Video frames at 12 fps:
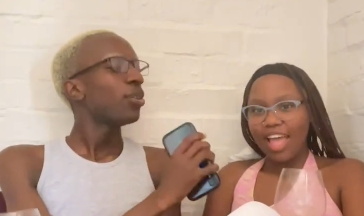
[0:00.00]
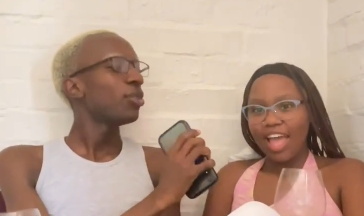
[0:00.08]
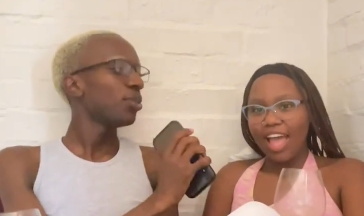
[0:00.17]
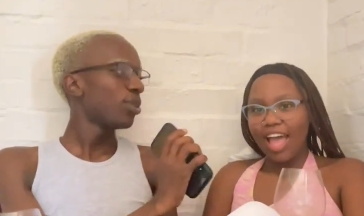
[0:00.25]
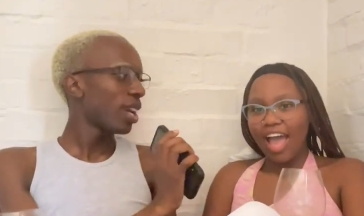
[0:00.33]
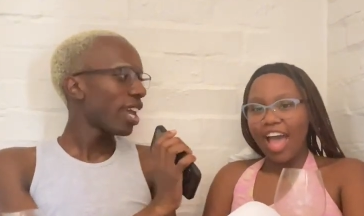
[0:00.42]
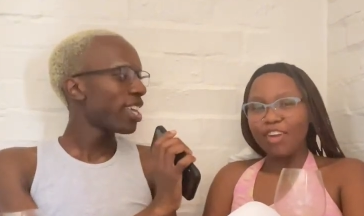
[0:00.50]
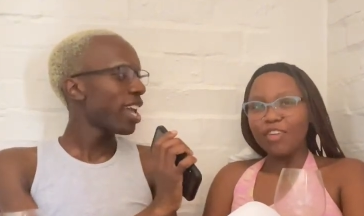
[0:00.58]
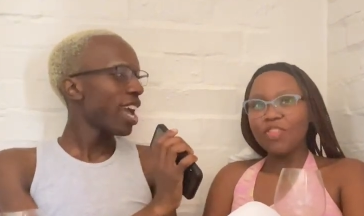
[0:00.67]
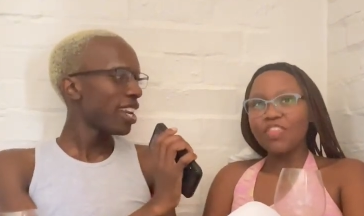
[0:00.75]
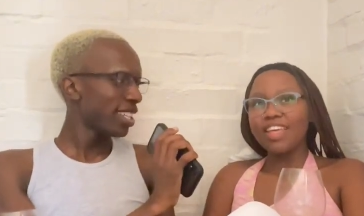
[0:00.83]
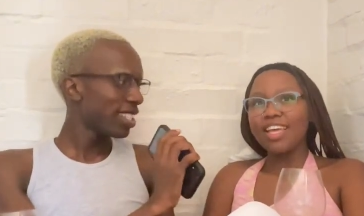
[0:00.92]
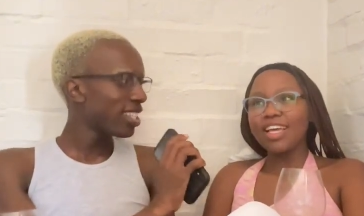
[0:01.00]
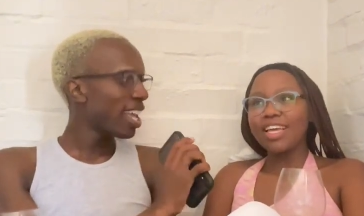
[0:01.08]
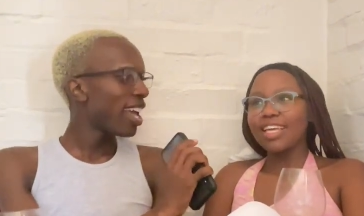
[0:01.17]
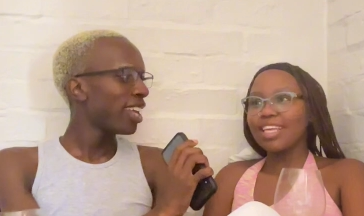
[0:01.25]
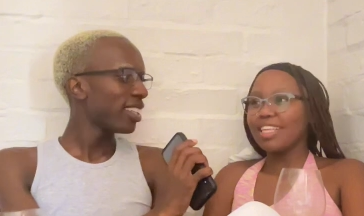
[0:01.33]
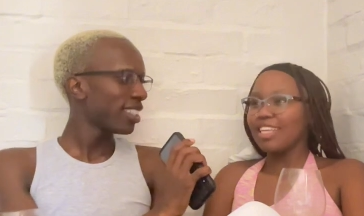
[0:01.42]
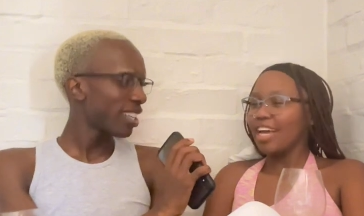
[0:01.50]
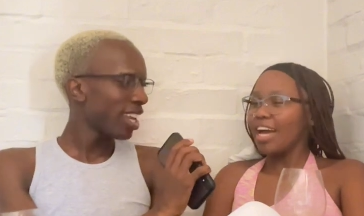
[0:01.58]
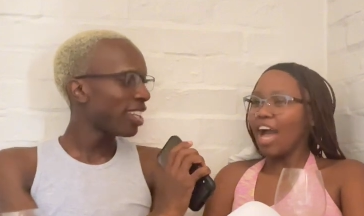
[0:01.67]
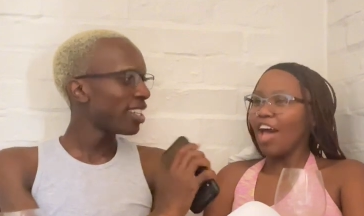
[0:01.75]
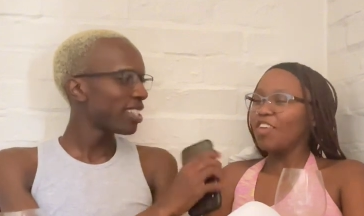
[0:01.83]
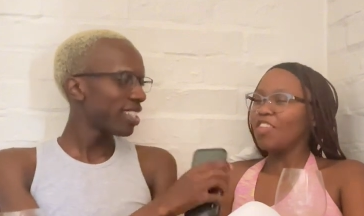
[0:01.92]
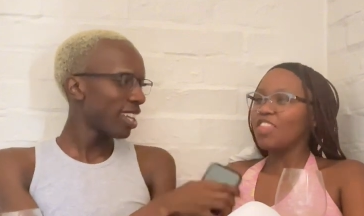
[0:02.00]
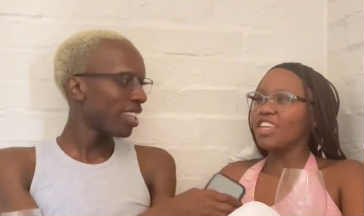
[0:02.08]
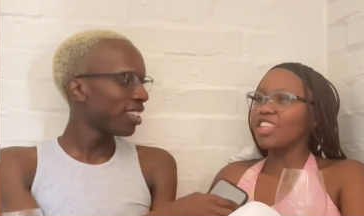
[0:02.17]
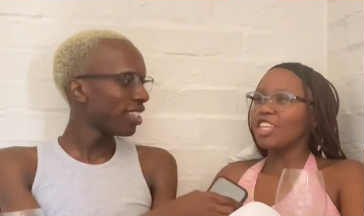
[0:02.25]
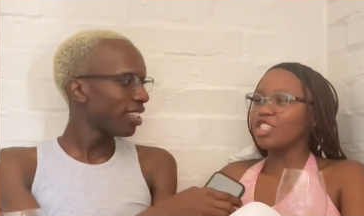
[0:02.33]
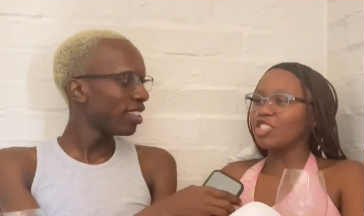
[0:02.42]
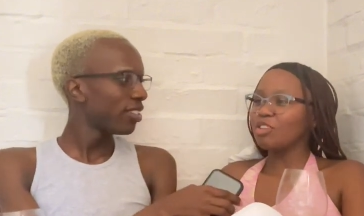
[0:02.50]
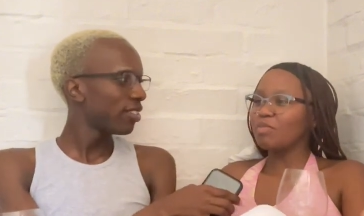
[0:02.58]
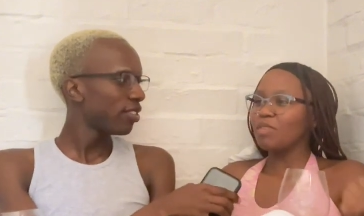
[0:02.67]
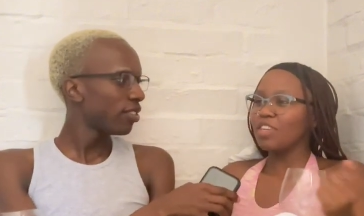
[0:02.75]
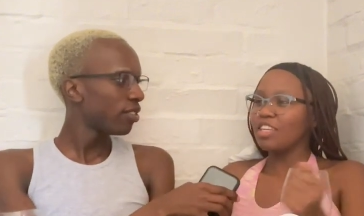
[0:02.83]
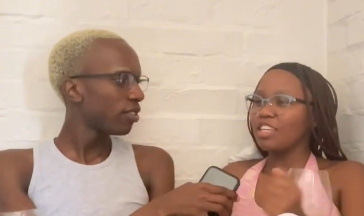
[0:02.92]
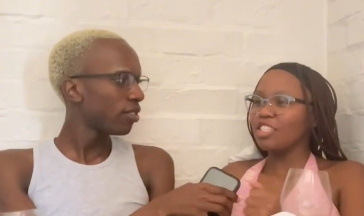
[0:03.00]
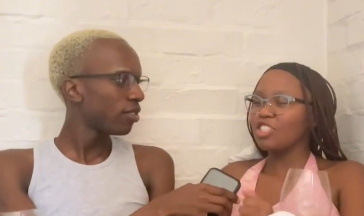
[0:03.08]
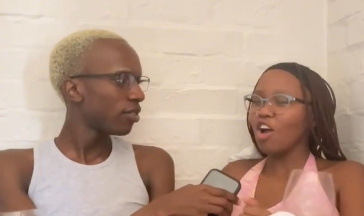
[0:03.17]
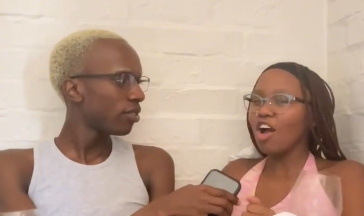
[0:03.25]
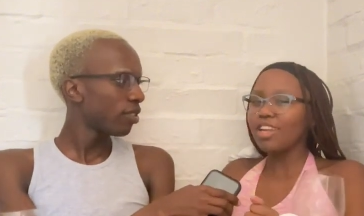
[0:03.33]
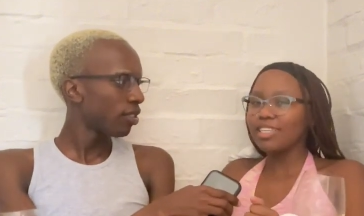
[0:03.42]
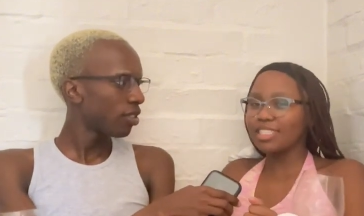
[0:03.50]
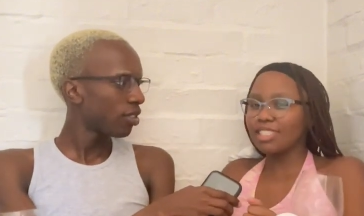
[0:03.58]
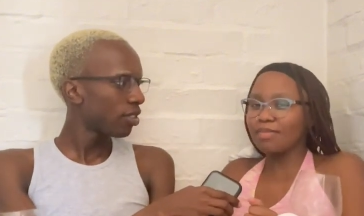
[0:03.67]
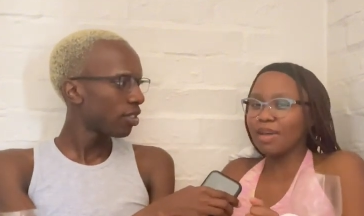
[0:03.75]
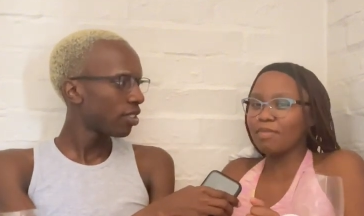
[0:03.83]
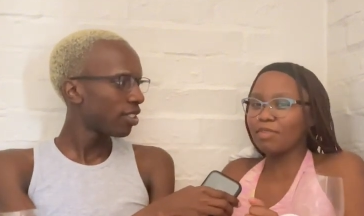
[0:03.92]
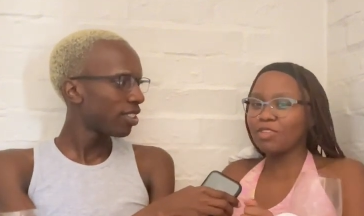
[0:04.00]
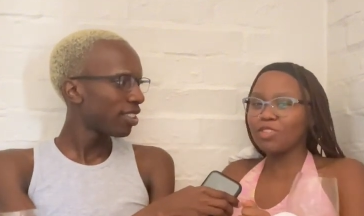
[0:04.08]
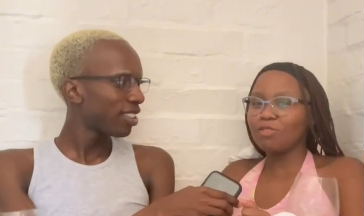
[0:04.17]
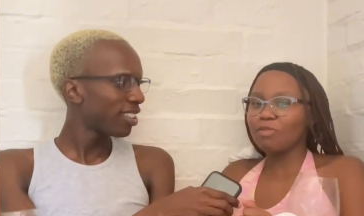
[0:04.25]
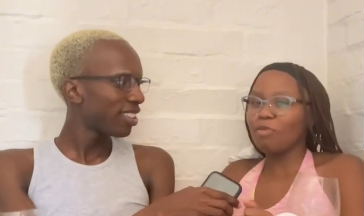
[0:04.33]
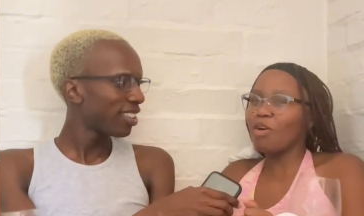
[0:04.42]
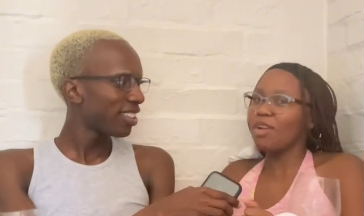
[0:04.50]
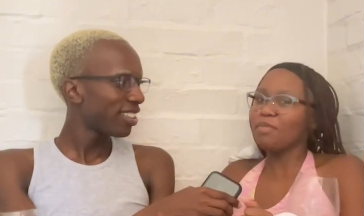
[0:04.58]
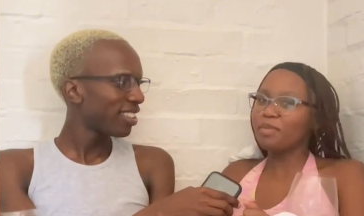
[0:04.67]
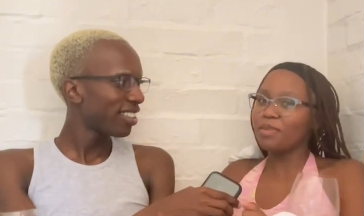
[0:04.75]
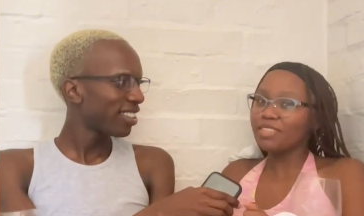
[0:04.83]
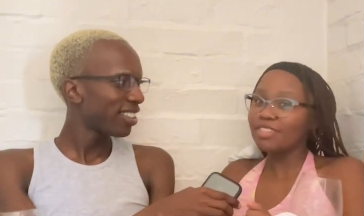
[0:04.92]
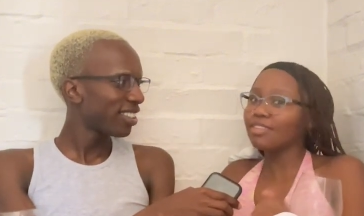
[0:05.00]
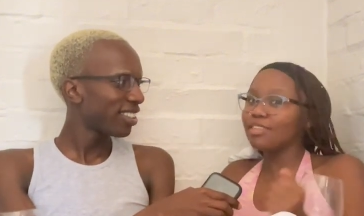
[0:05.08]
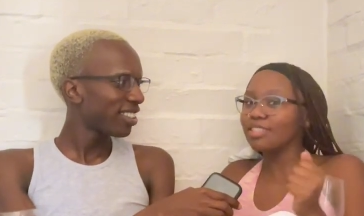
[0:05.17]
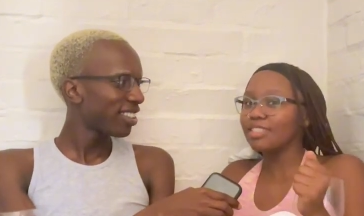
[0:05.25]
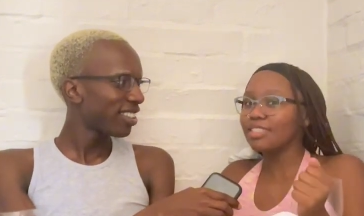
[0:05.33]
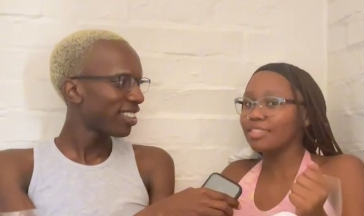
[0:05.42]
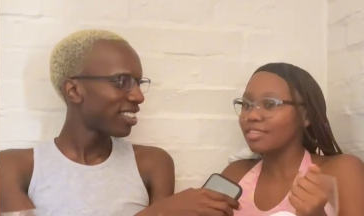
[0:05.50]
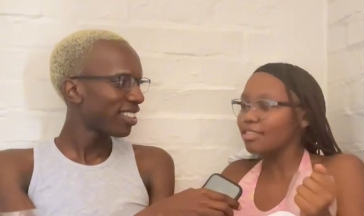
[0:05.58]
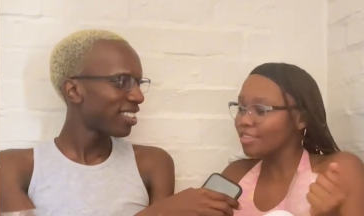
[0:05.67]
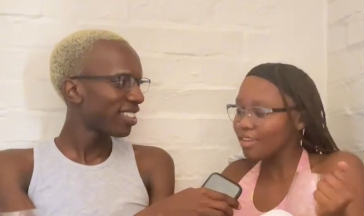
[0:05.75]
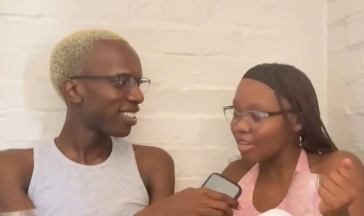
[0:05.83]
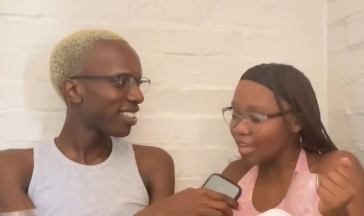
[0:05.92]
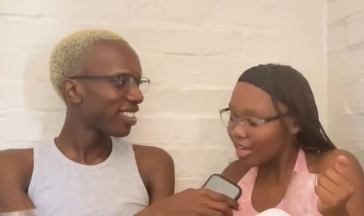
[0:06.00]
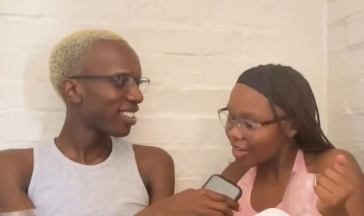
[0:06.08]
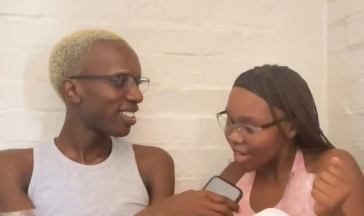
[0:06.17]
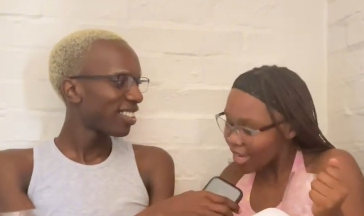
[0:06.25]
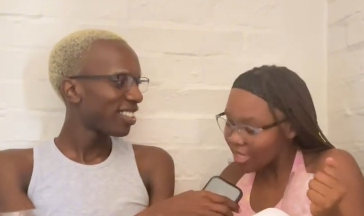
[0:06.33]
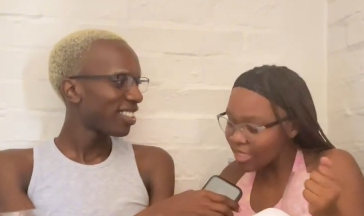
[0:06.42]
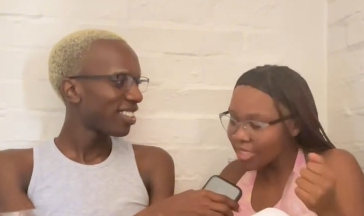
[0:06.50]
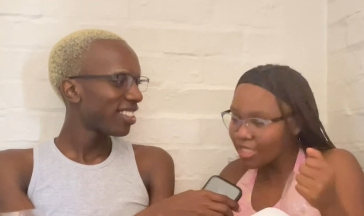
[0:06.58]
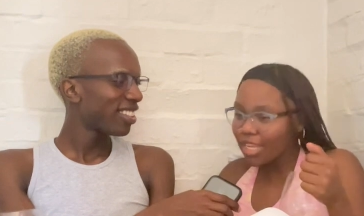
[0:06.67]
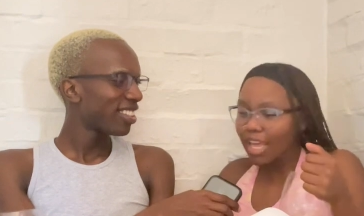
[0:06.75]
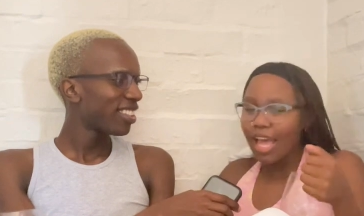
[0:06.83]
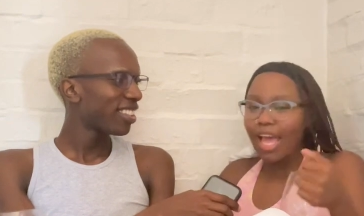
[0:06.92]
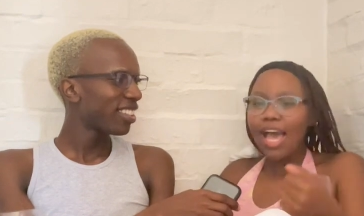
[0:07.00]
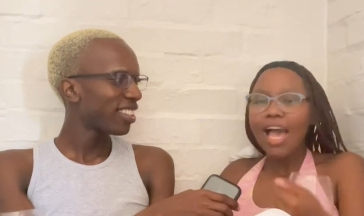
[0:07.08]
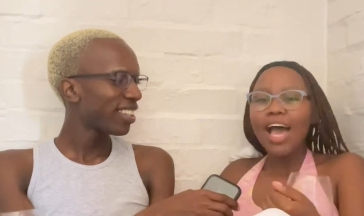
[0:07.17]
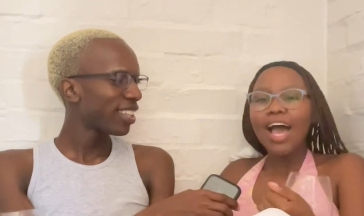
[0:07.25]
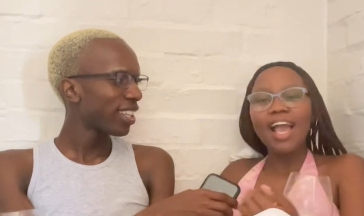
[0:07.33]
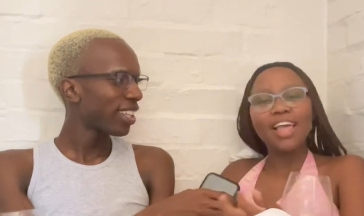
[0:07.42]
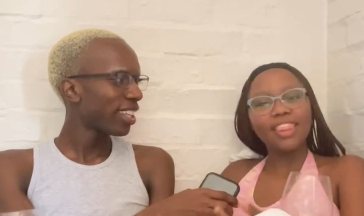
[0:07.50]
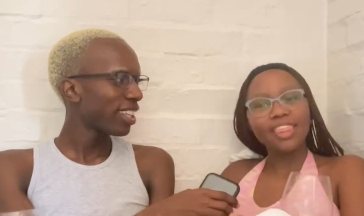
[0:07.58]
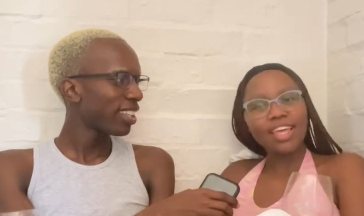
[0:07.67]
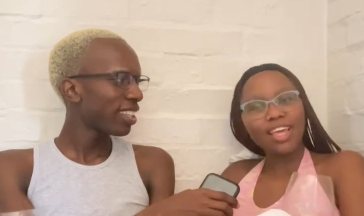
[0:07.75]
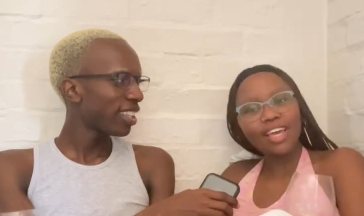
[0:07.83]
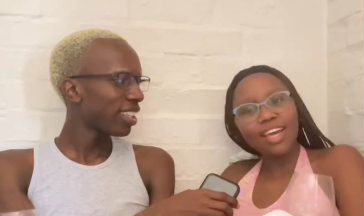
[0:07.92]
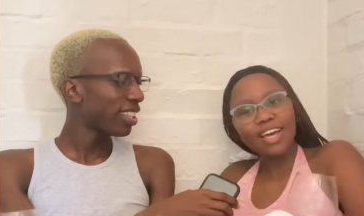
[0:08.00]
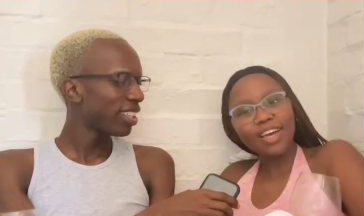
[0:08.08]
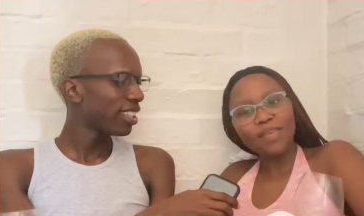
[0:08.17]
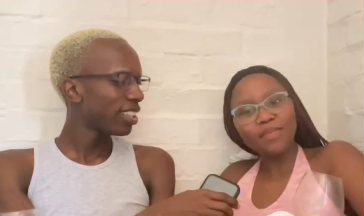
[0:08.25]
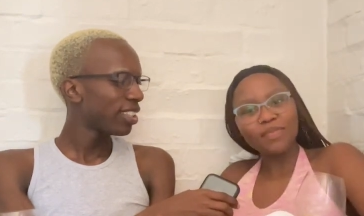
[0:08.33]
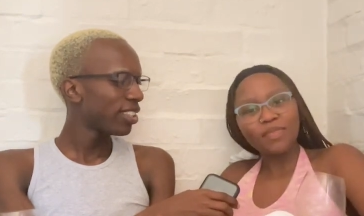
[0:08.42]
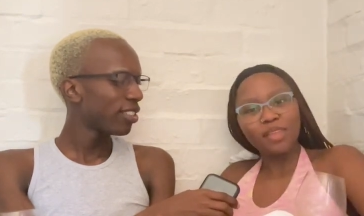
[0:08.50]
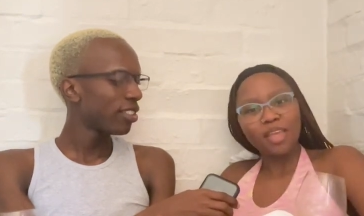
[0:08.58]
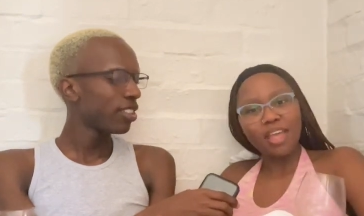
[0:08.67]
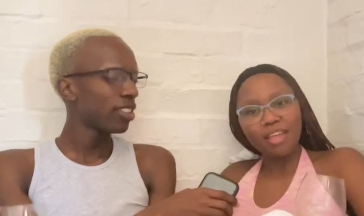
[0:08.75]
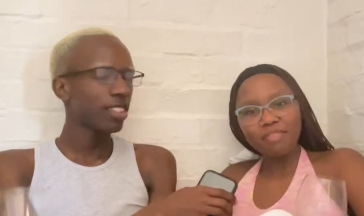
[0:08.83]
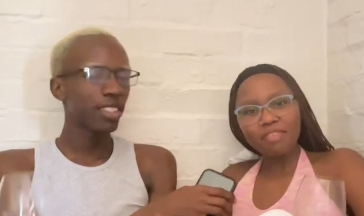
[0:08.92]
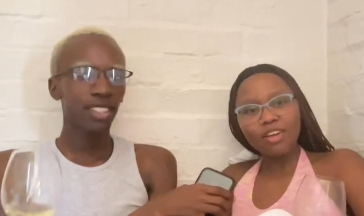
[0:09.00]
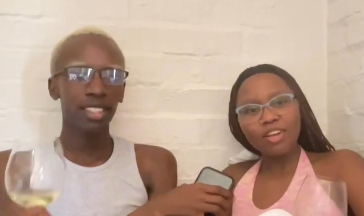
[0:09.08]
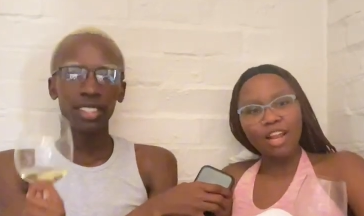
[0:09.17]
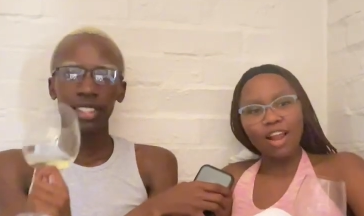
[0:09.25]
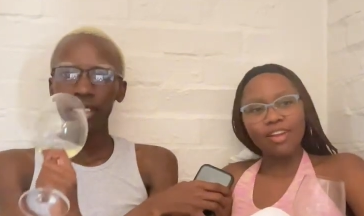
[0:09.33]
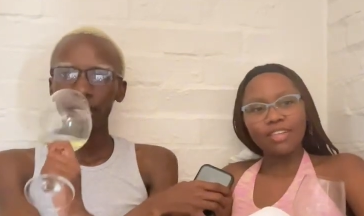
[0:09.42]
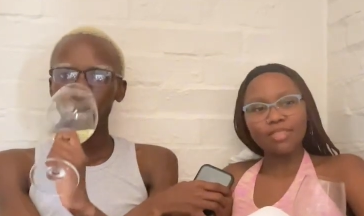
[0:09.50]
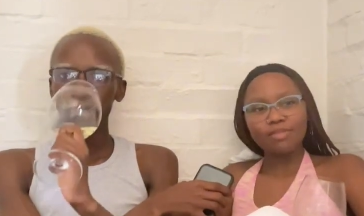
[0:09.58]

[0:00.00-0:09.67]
Speaker 1: Oh, I, I, don't I understand. yeah, I, understand. I, don't think they should be tarnished, man, because of one person who just does not act right. I think if a Clarinus